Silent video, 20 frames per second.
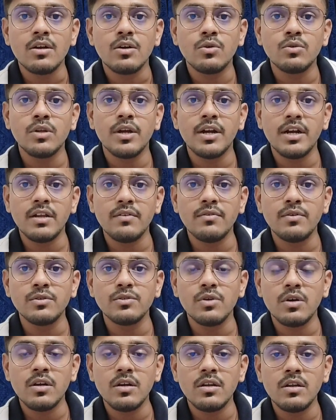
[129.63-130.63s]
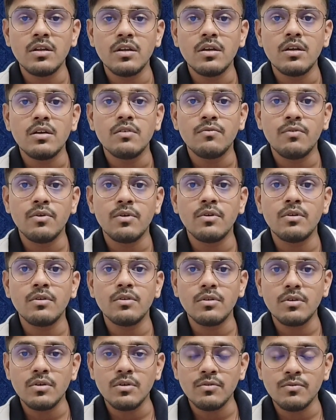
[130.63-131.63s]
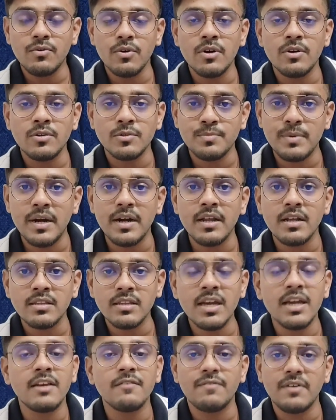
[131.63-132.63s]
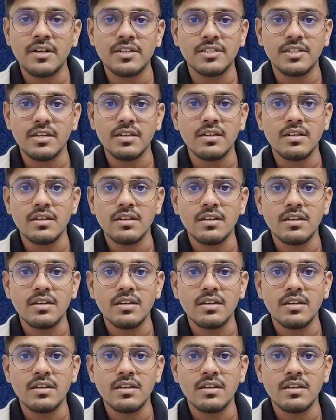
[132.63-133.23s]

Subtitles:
to the individual for spreading the infection.